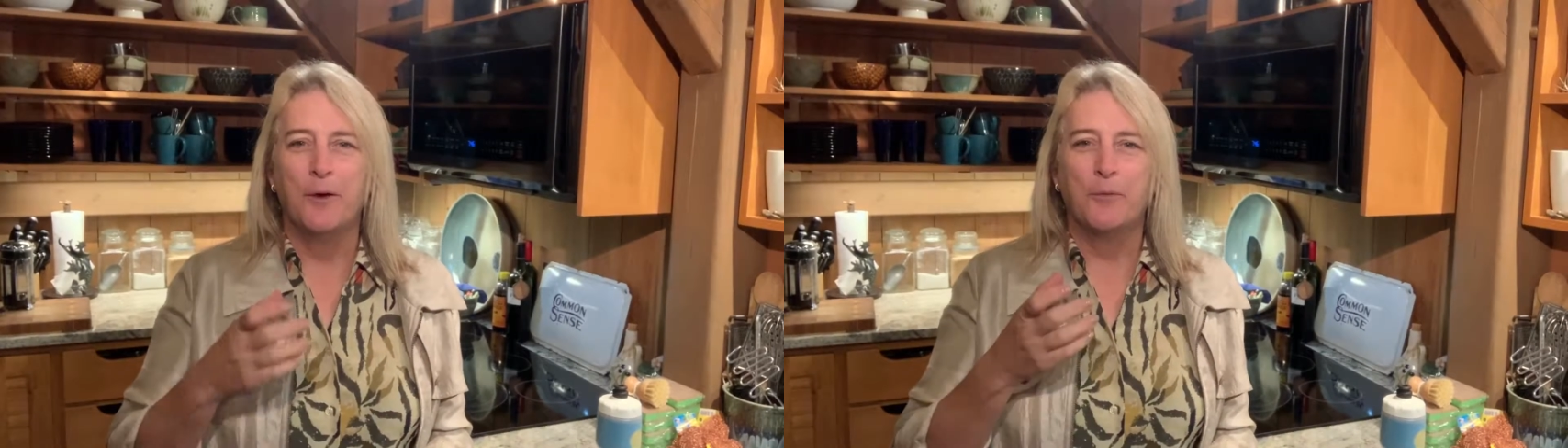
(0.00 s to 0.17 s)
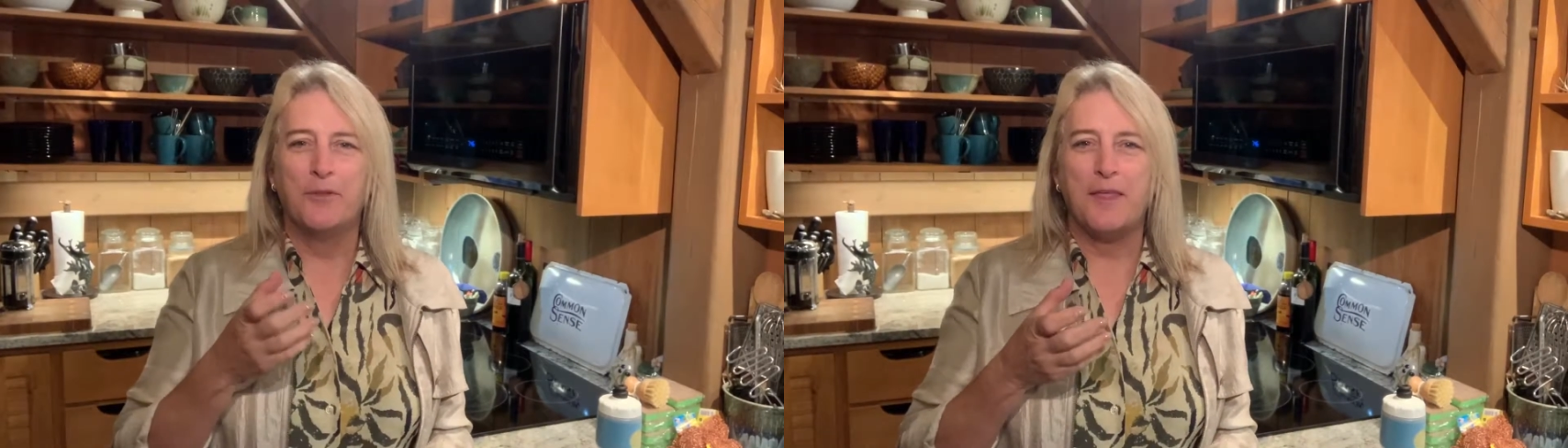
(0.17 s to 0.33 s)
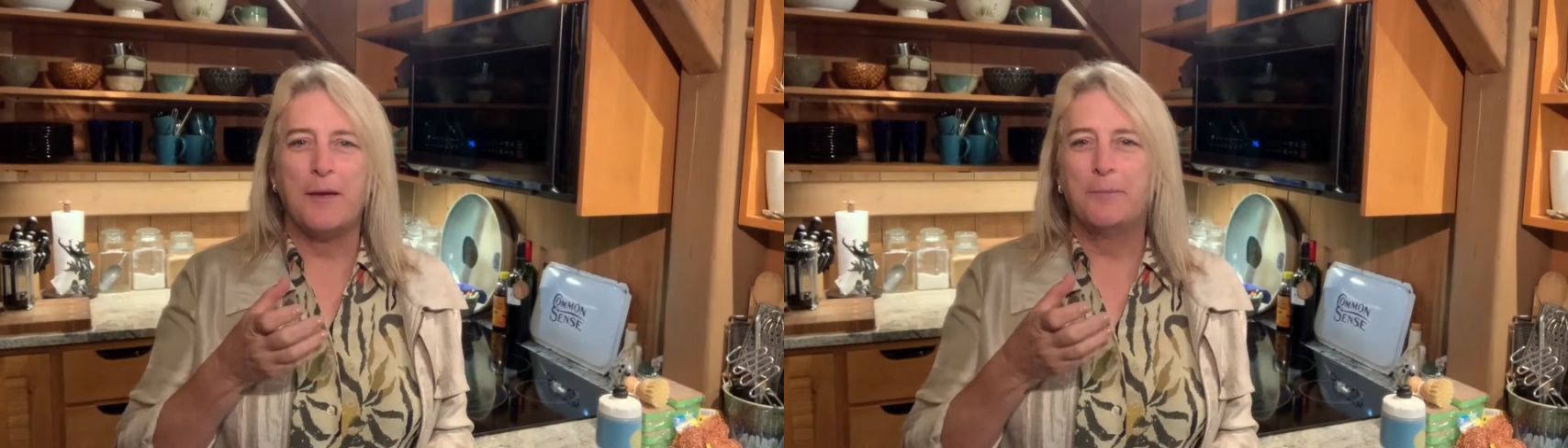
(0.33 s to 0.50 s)

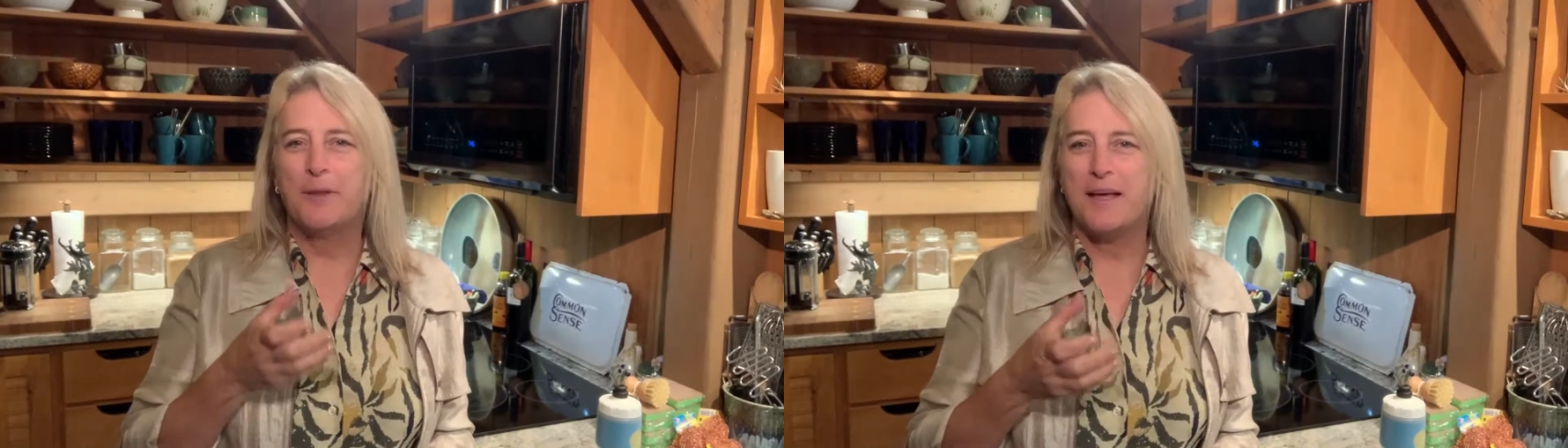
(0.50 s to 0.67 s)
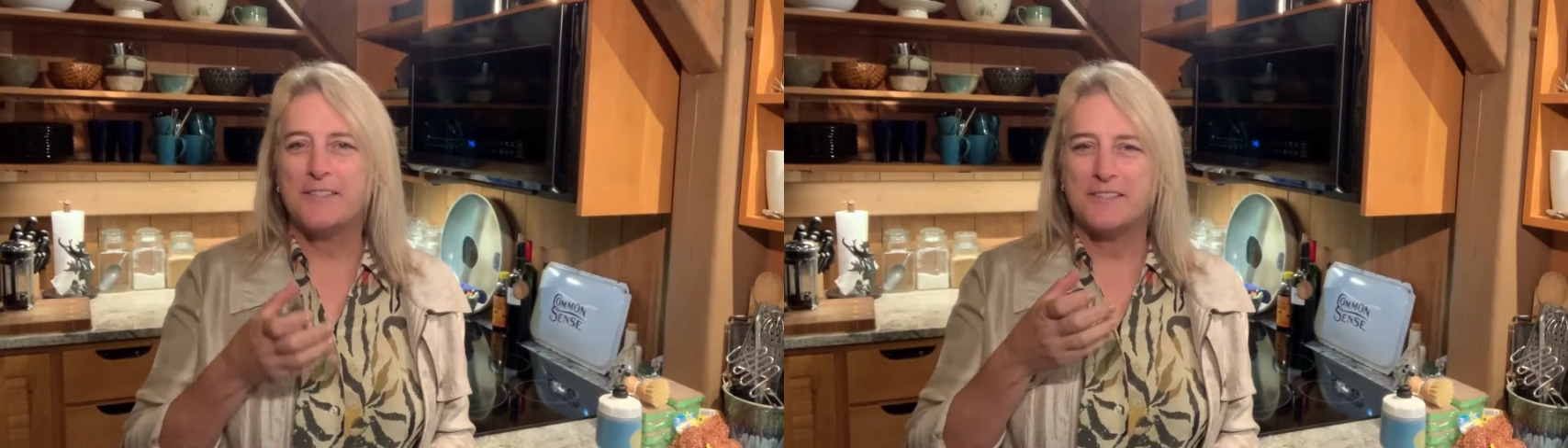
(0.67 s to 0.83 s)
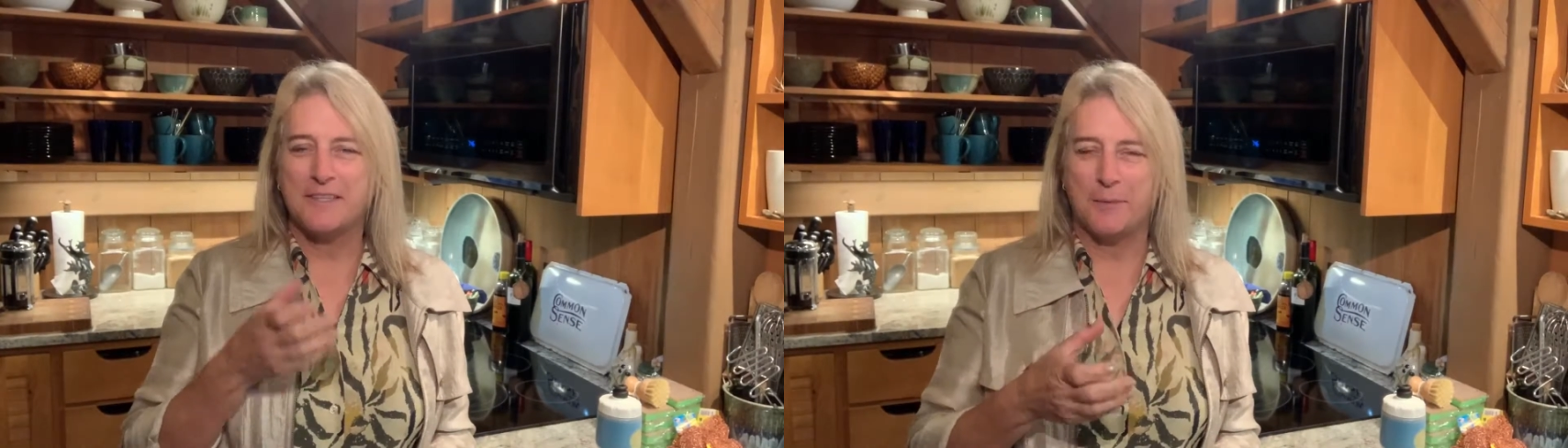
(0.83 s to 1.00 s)
with a
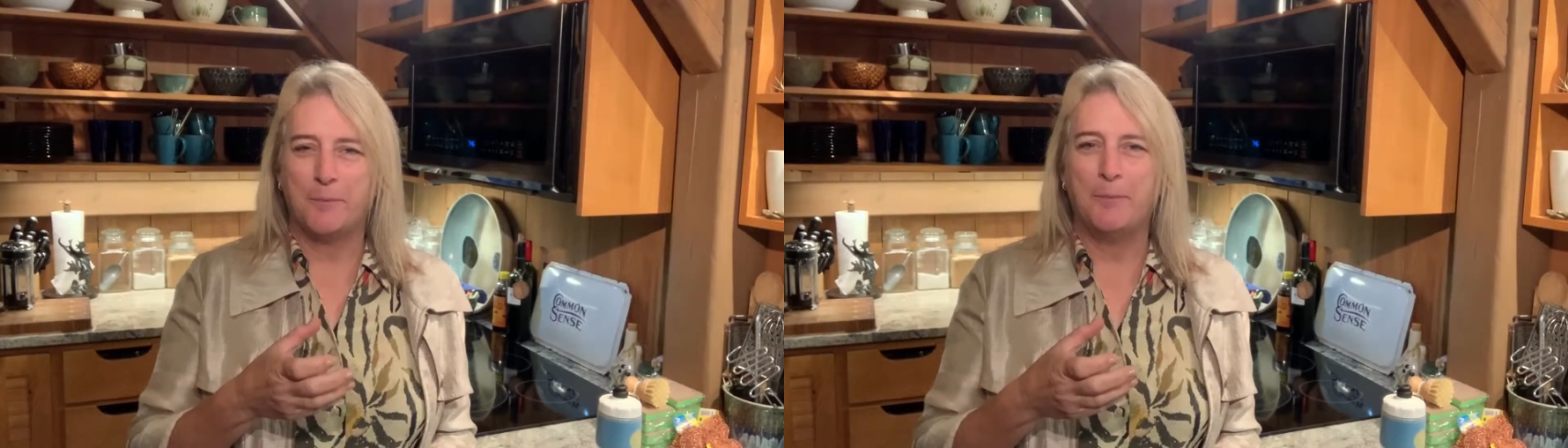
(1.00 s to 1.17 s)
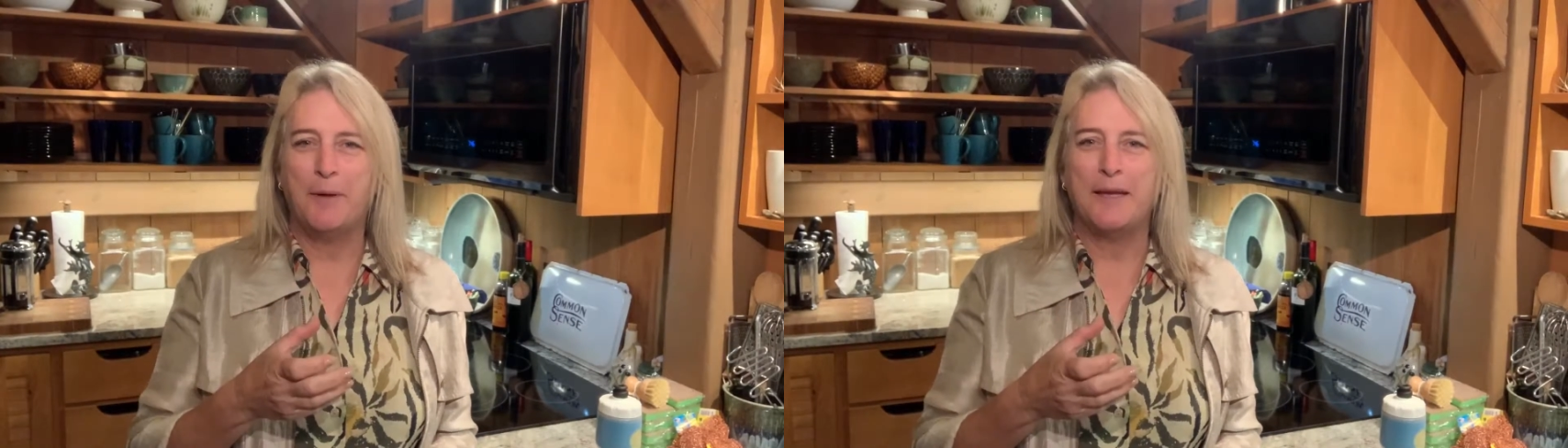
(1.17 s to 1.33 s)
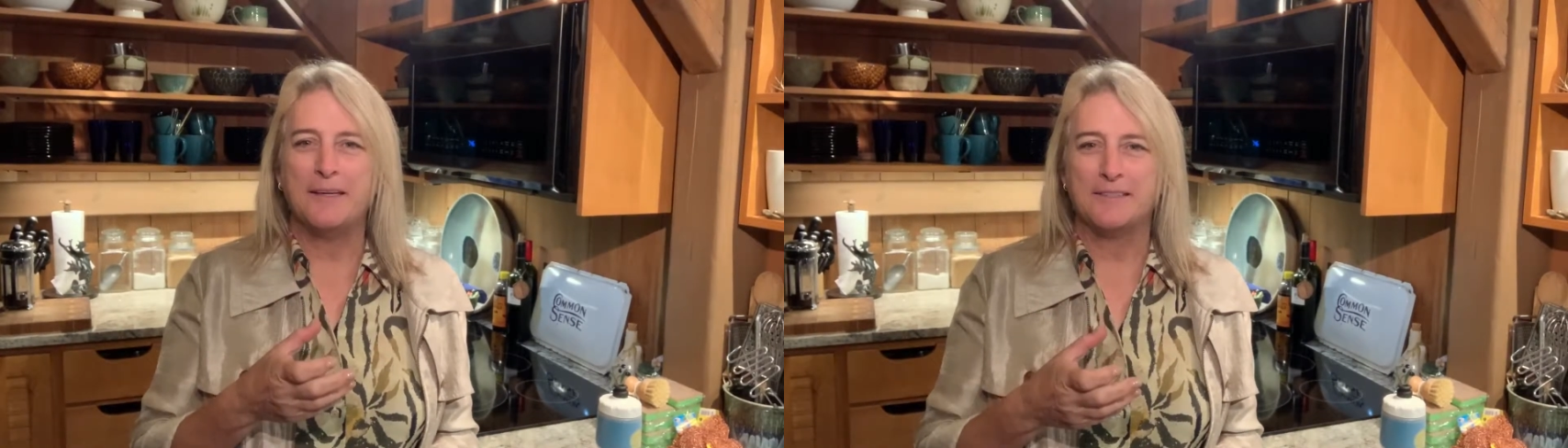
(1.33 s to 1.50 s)
plastic
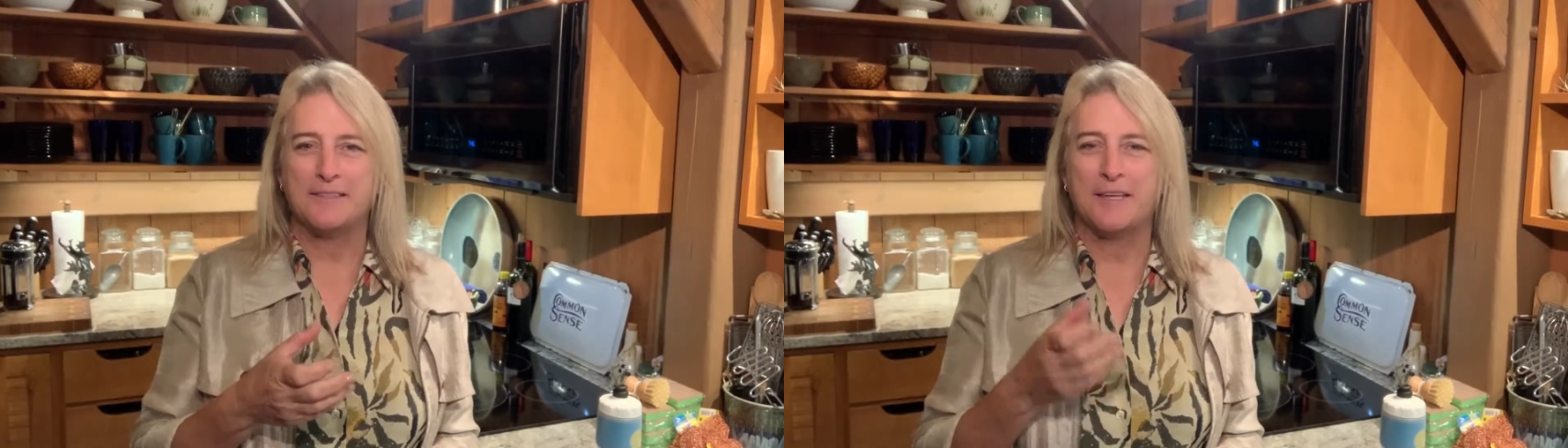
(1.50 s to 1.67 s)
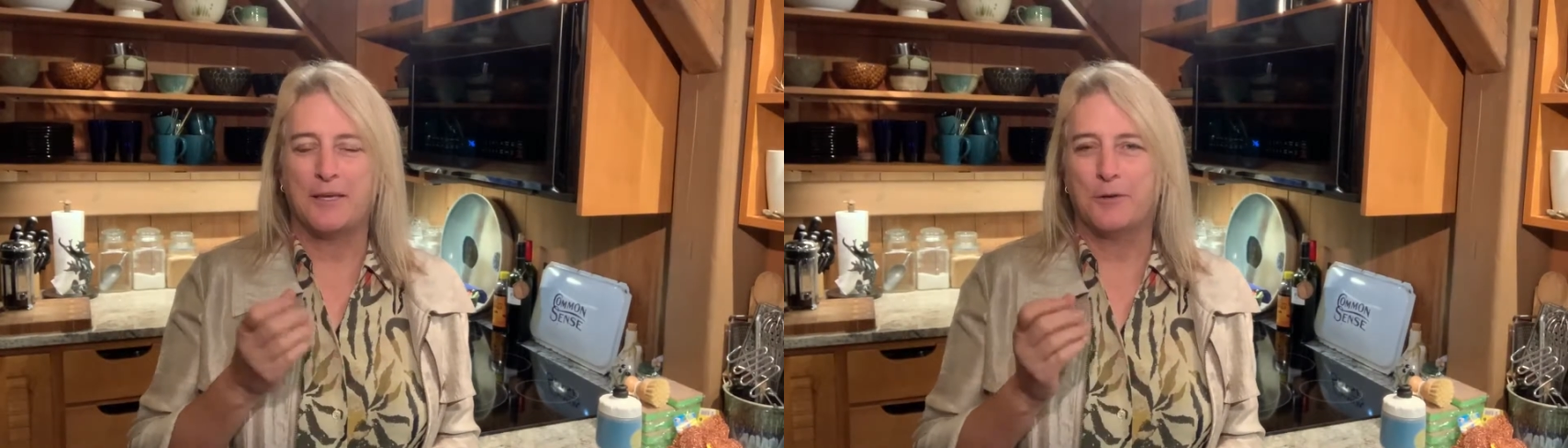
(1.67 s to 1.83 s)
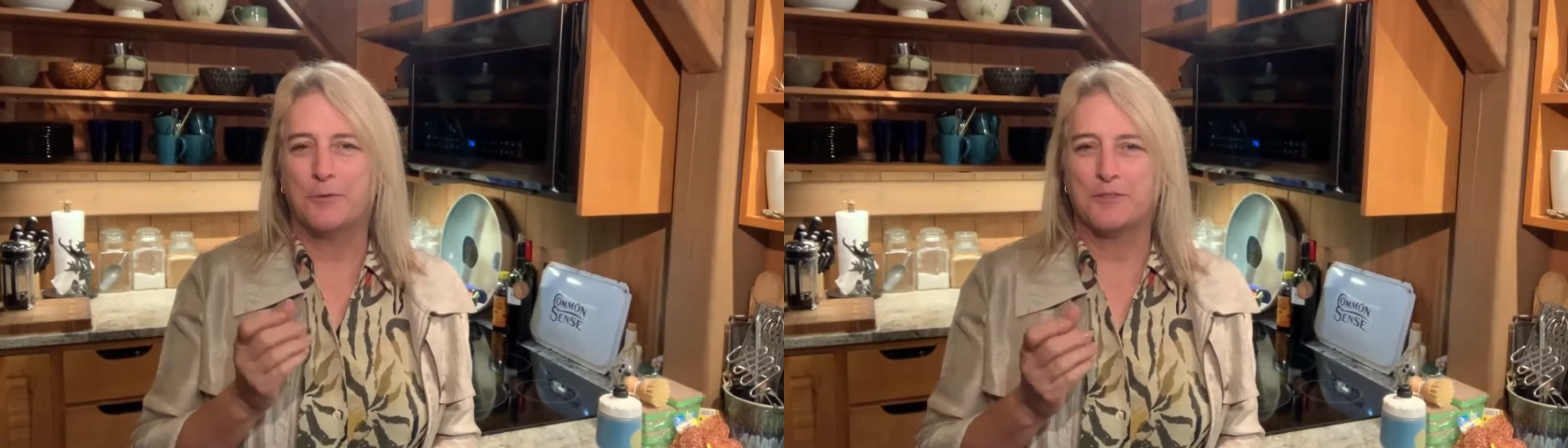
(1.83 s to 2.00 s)
base
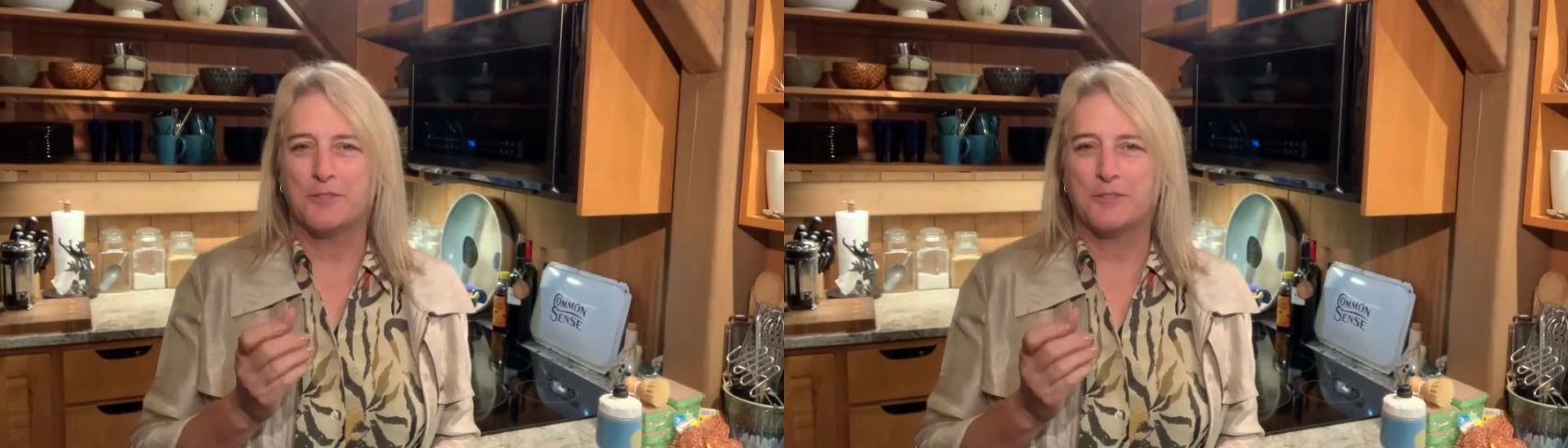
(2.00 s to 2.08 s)
like you were